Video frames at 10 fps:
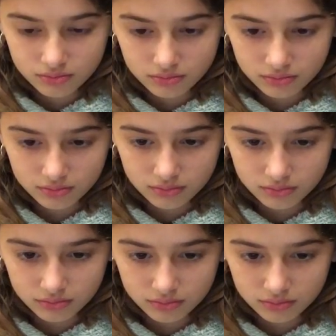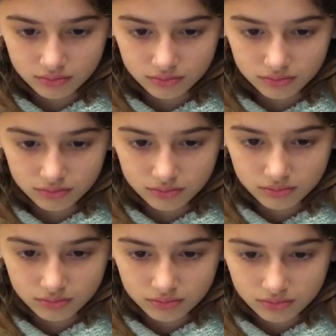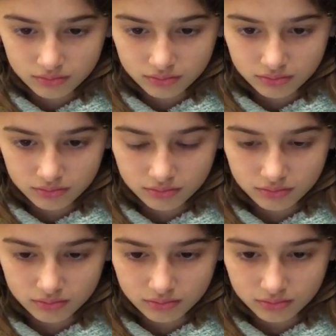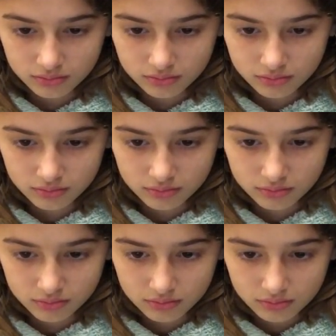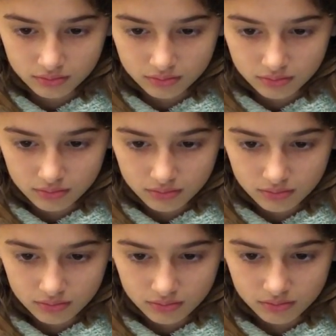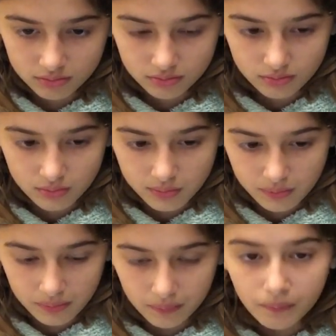The person shown says nothing.